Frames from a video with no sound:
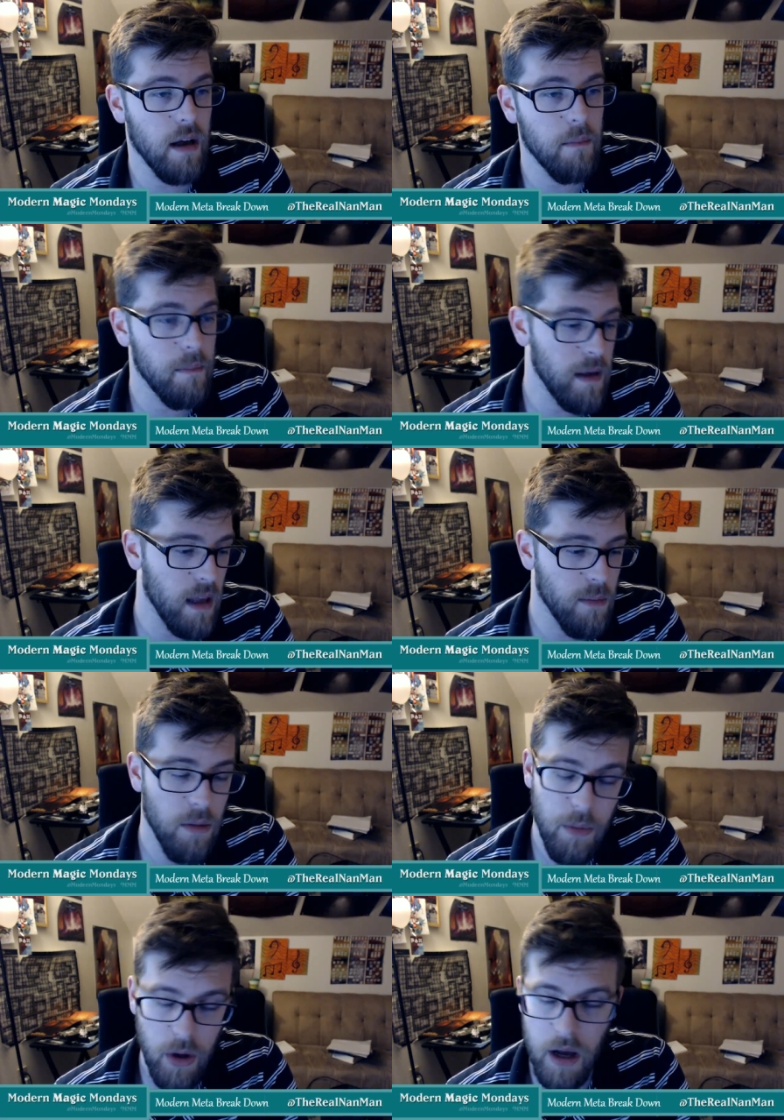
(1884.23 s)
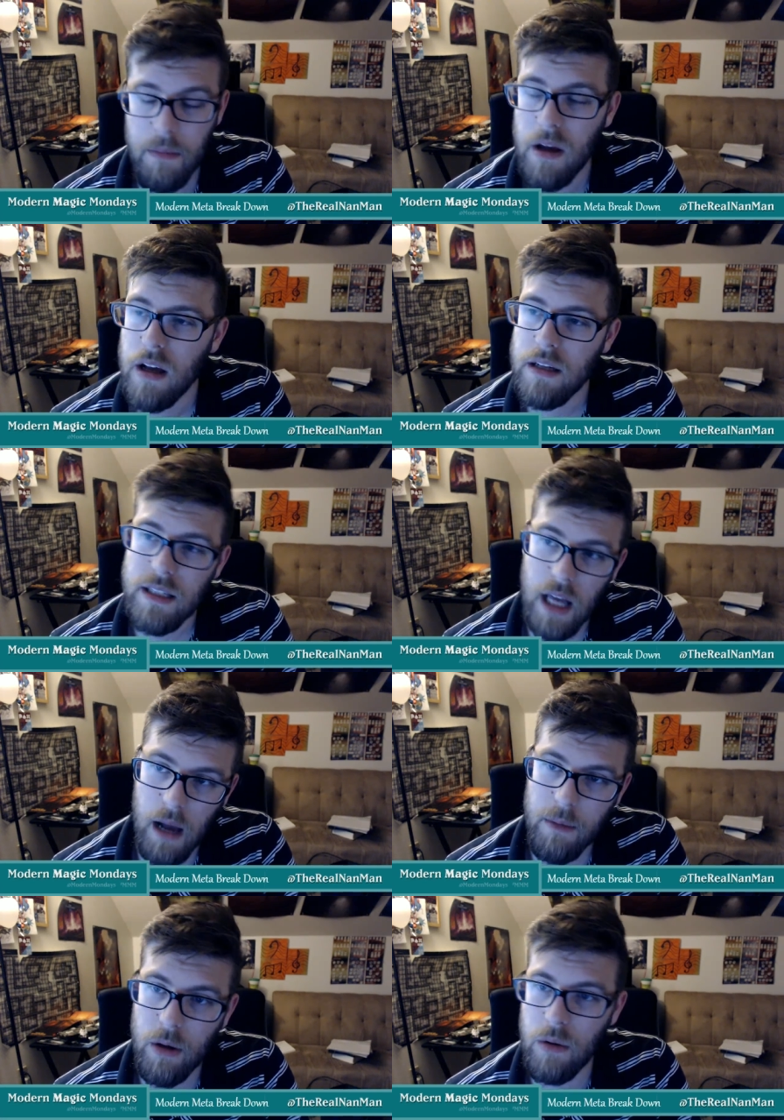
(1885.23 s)
being able to put up
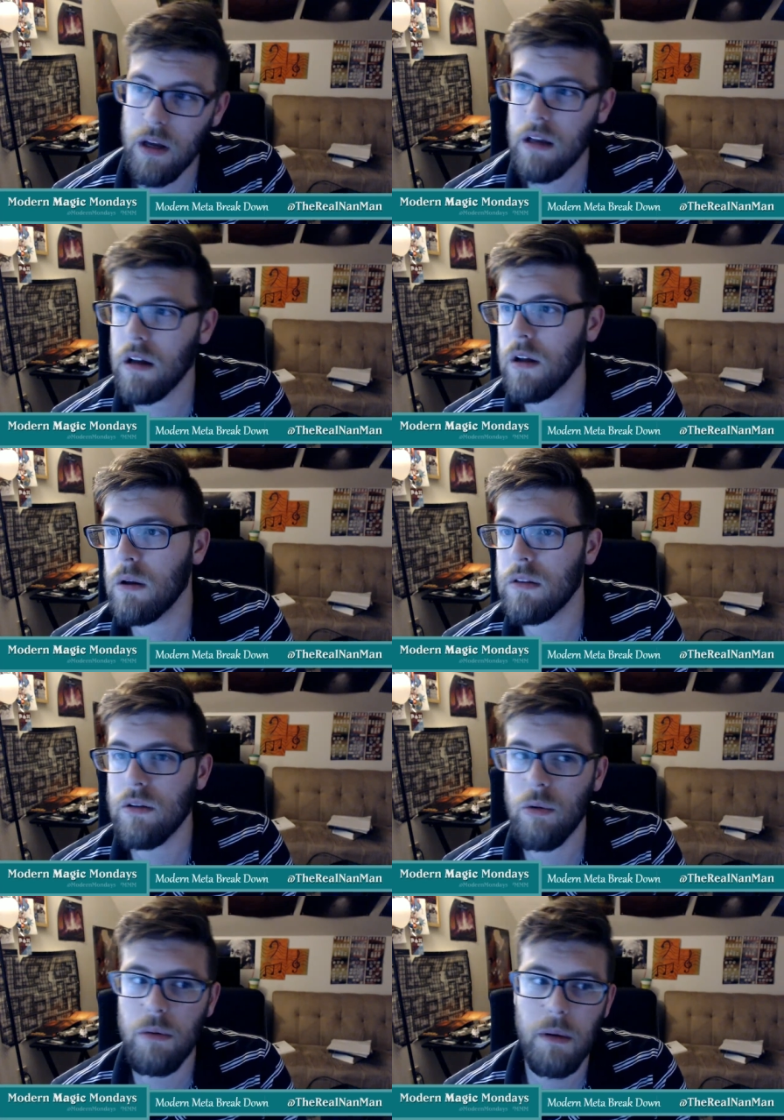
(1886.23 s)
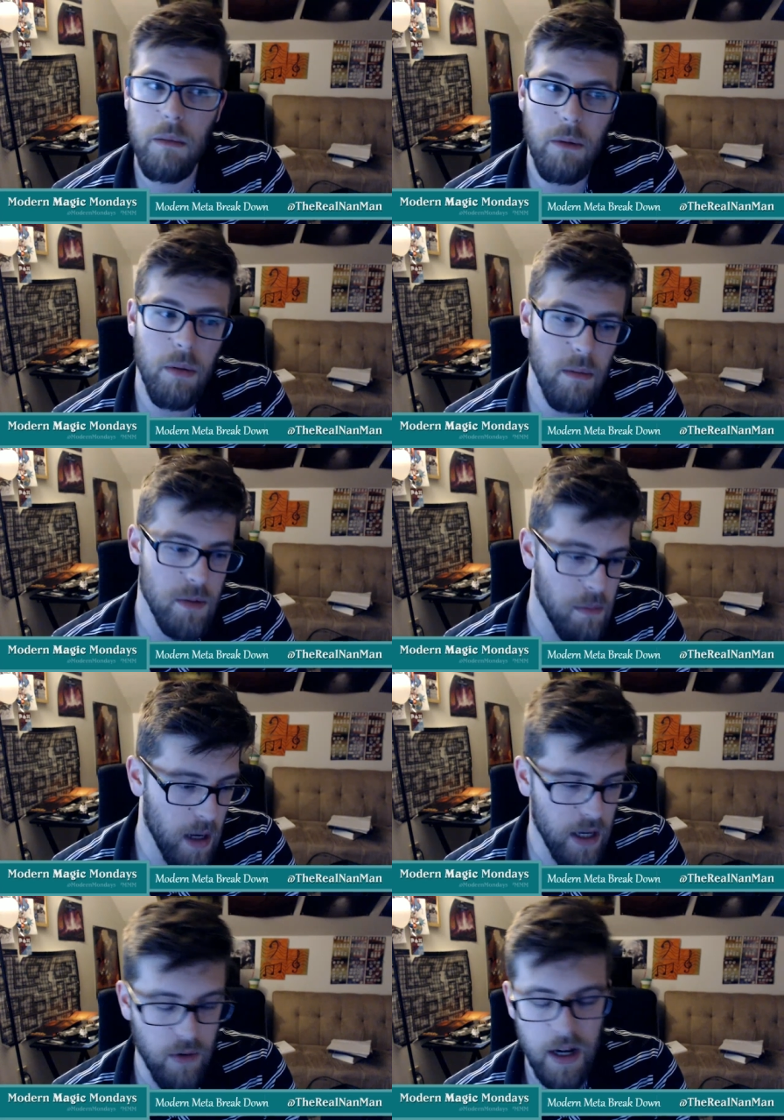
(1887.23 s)
Diablo, going to be able to put up some
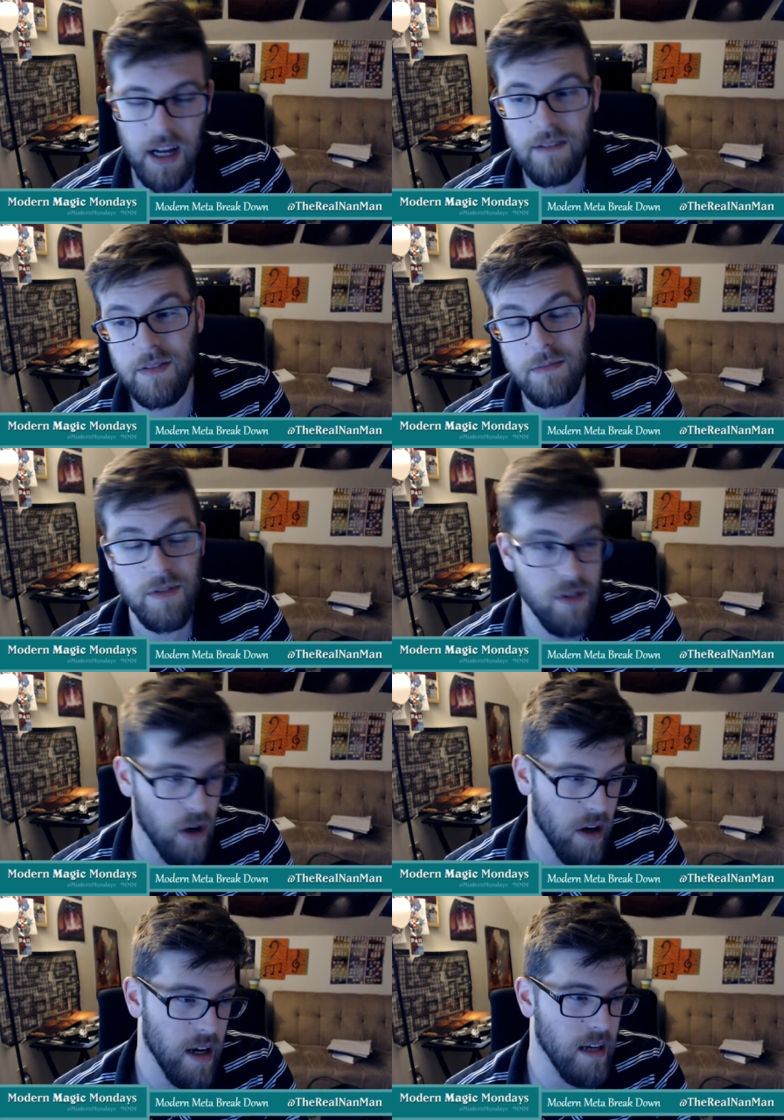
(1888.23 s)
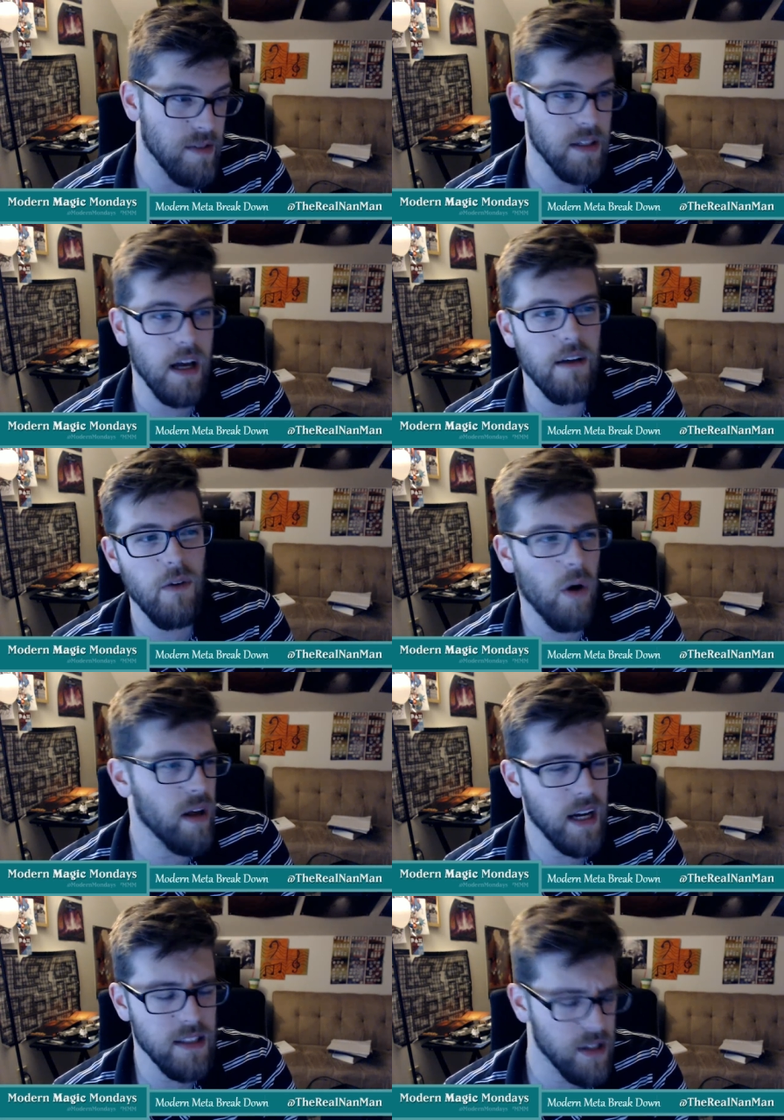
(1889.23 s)
Minecraft, some StarCraft stuff, all
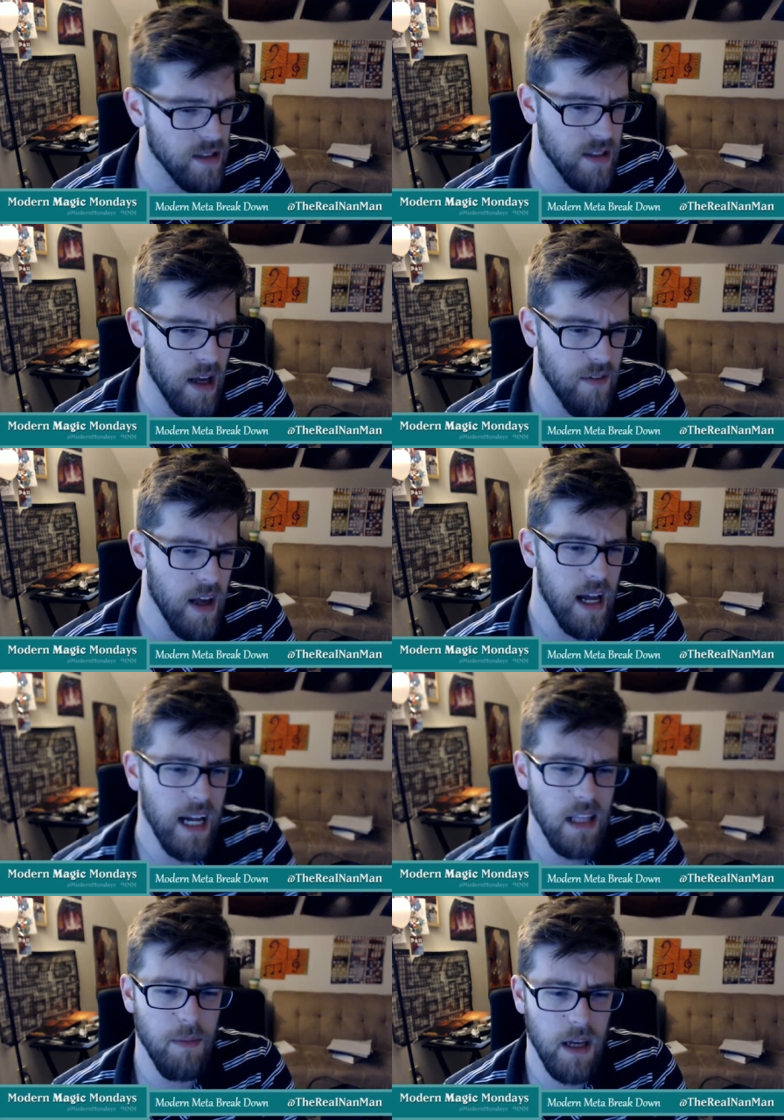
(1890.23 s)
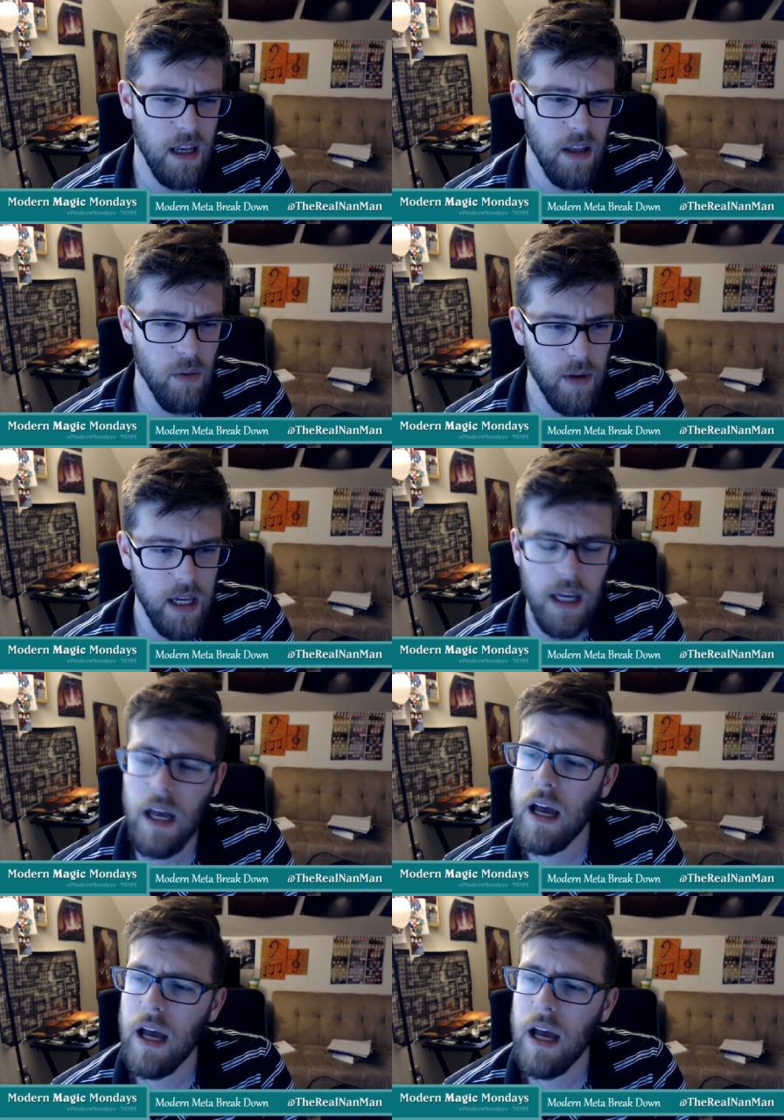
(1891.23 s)
kinds of good stuff at the beginning of the week.